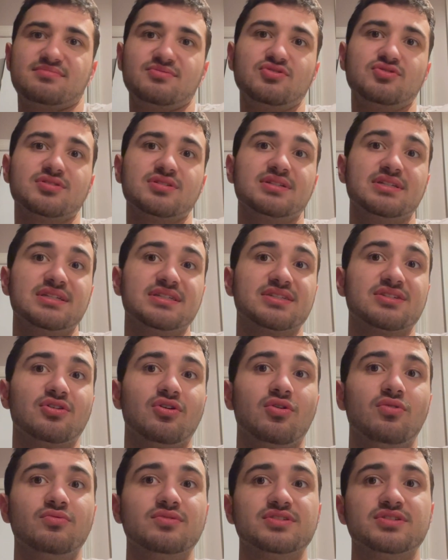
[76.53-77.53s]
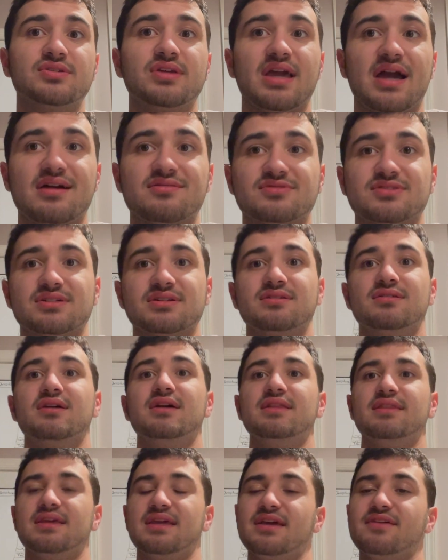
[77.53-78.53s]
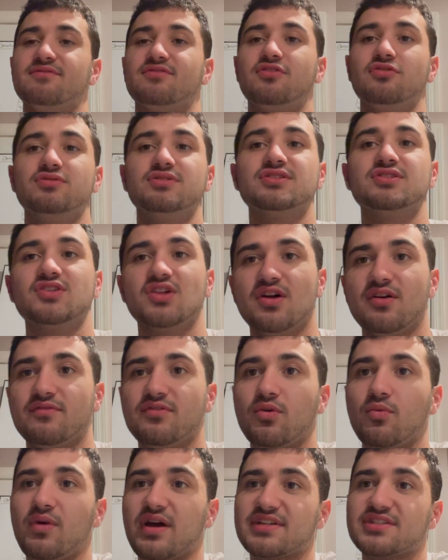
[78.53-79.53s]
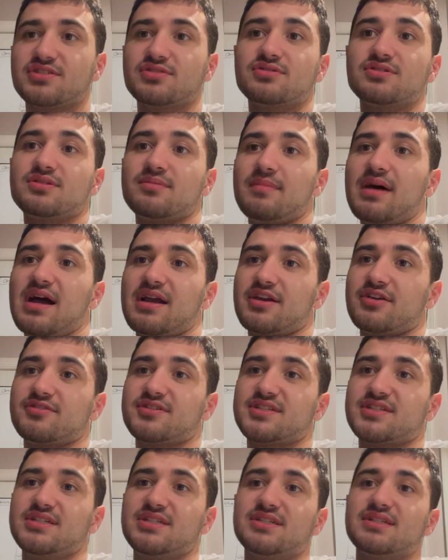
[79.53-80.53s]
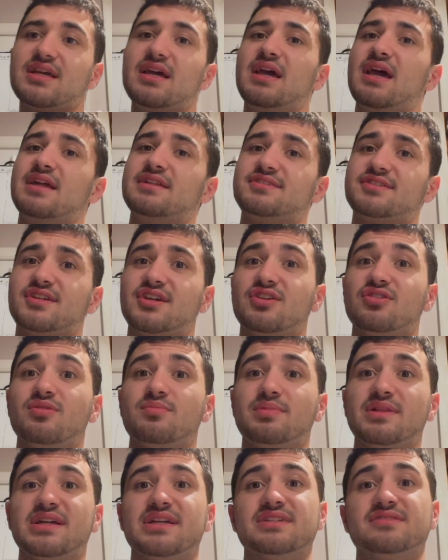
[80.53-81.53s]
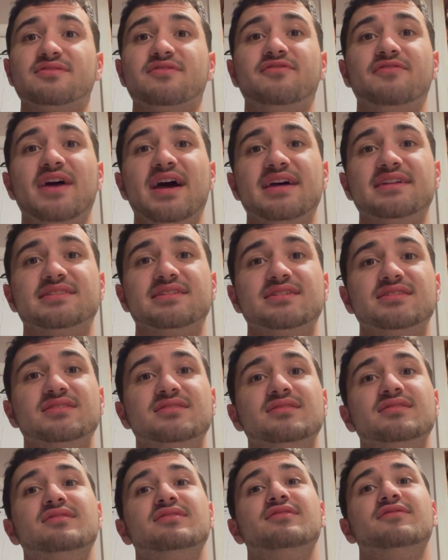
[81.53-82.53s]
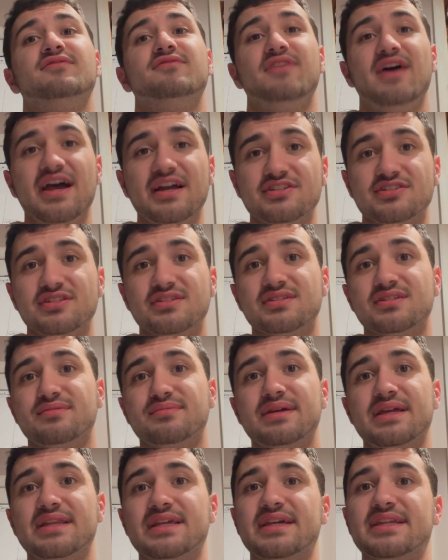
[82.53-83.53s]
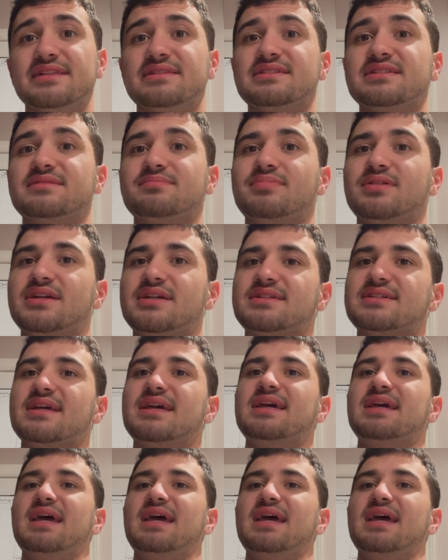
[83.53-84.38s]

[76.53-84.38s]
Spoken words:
Mussolini's goal was to counter the influence of the Western democracies and secure a place for fascism and Italy's place